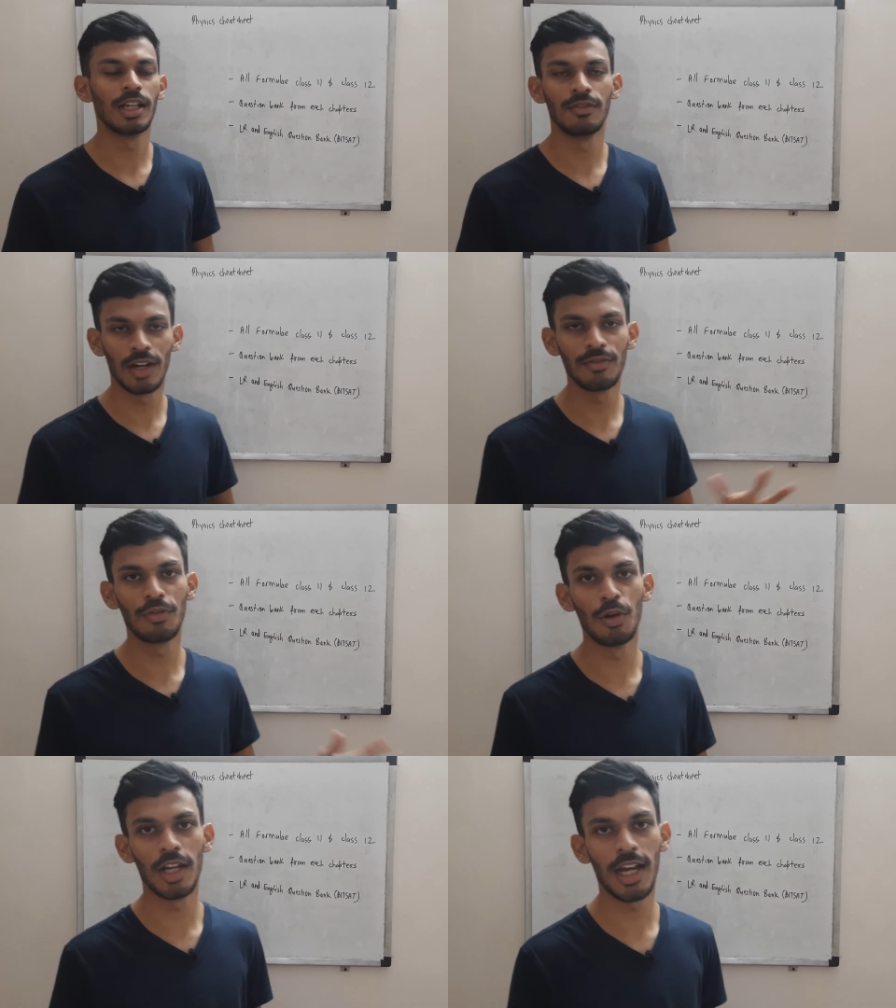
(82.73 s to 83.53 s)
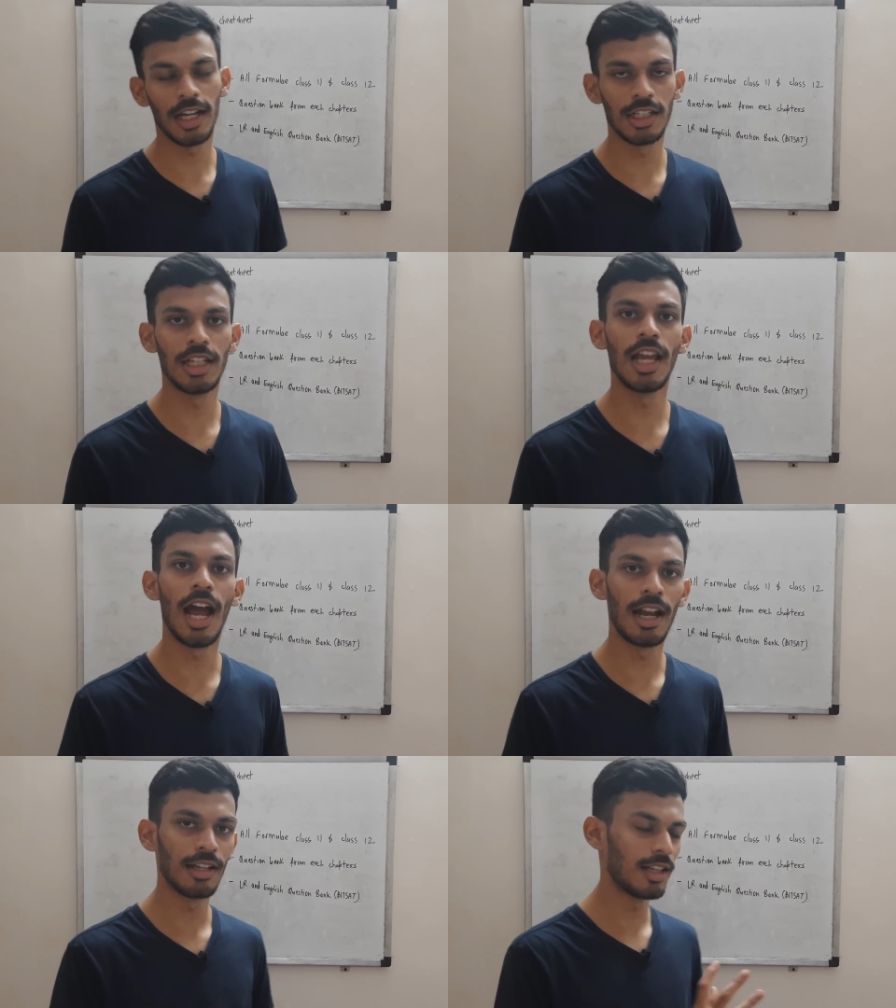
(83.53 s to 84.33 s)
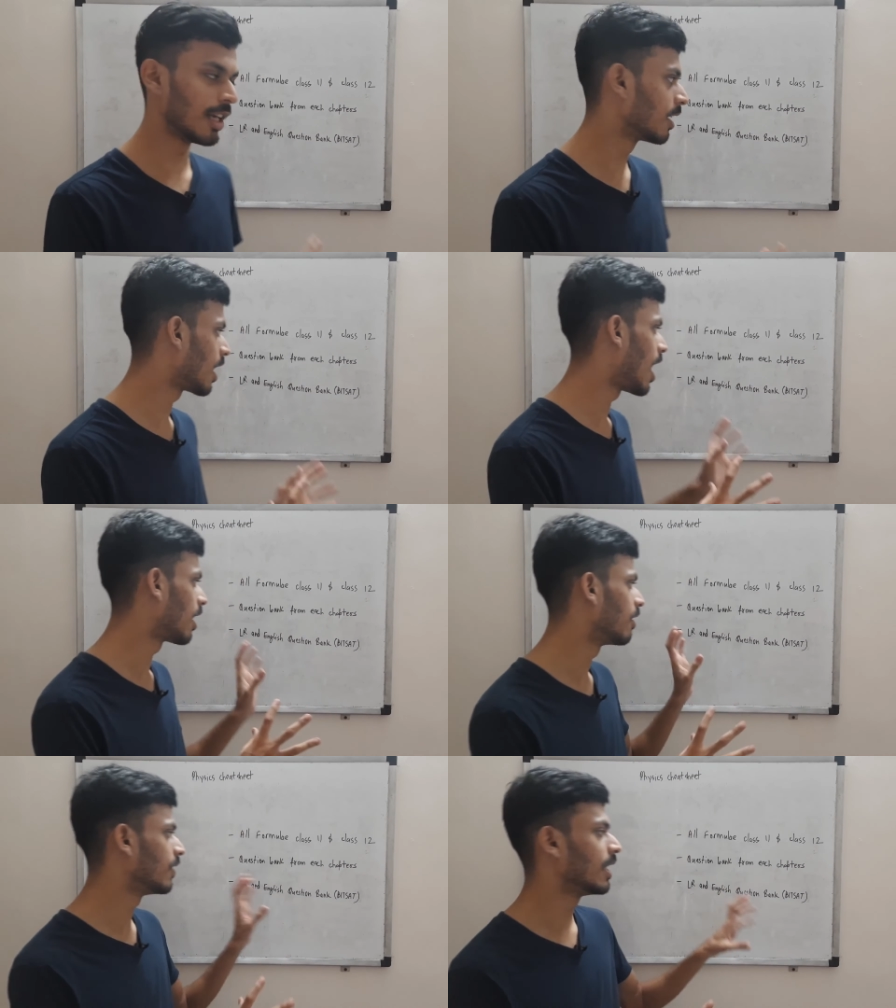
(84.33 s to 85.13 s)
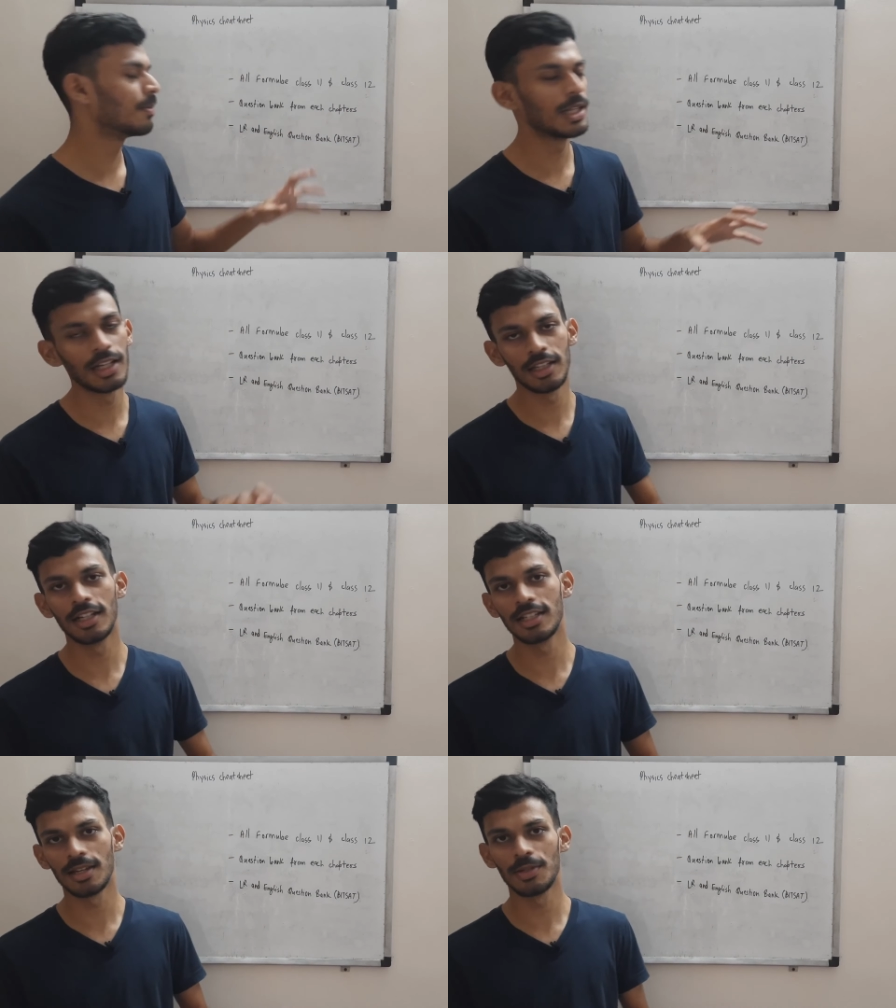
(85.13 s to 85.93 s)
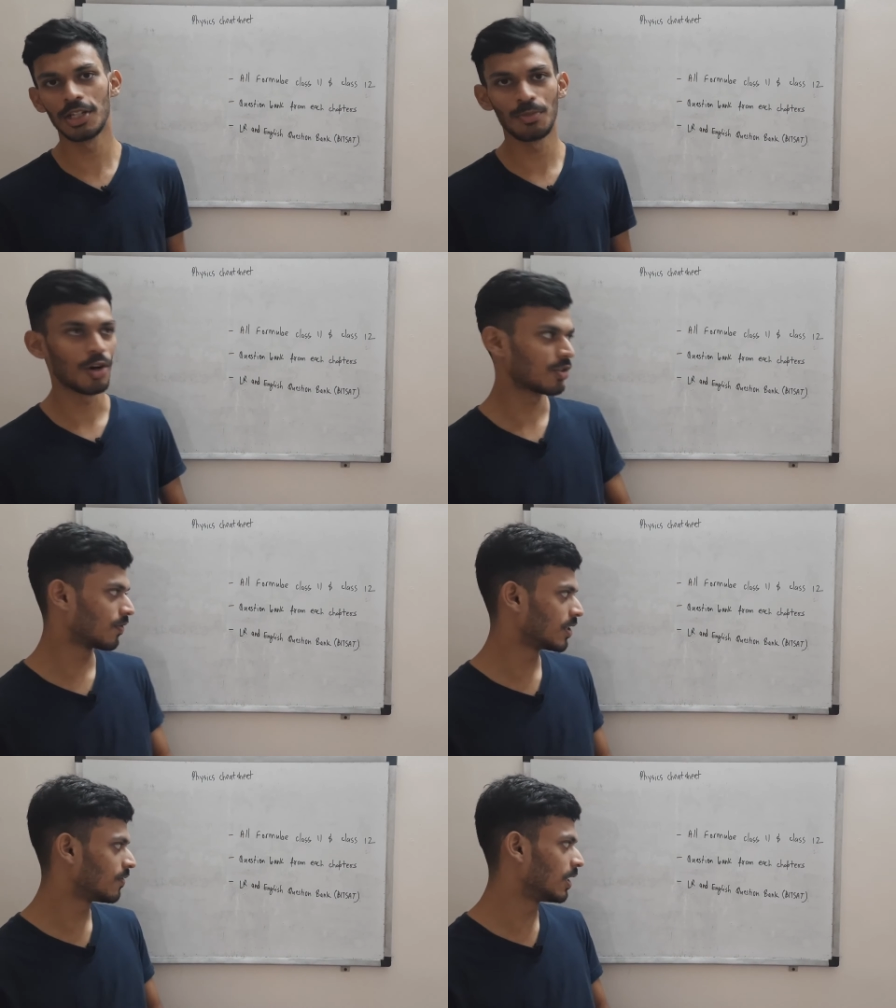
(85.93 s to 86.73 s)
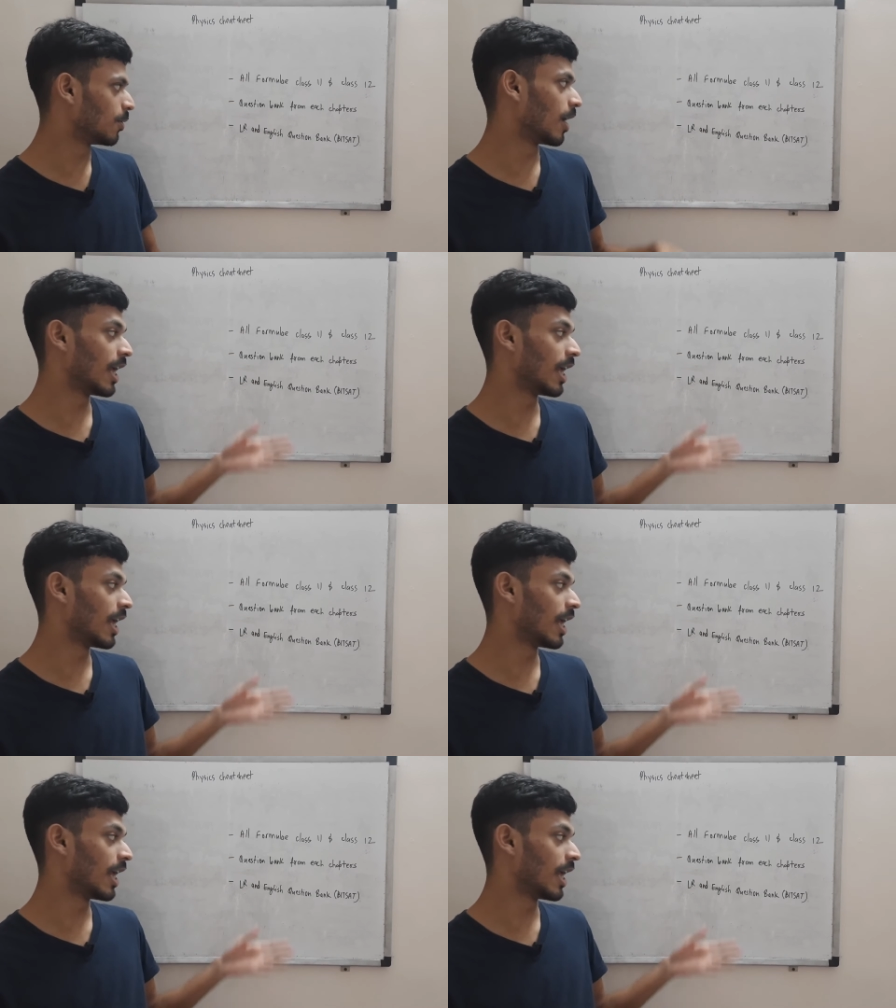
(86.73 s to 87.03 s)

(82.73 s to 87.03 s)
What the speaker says: in one folder actually, and the link are available in the description box of this video.